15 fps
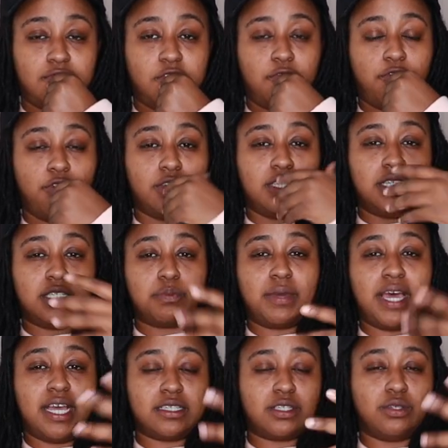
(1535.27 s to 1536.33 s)
for this
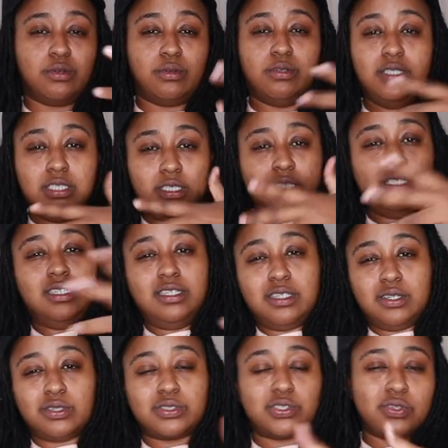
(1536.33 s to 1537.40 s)
past little
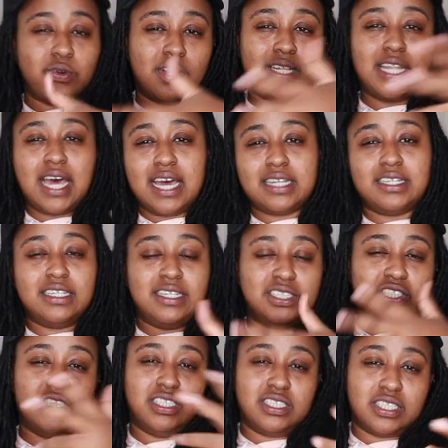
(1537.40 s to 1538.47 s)
little storyline
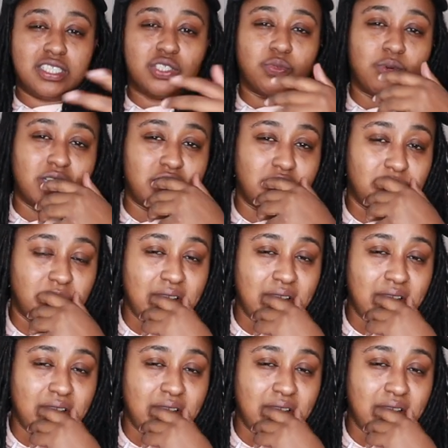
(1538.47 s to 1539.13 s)
DDG situation,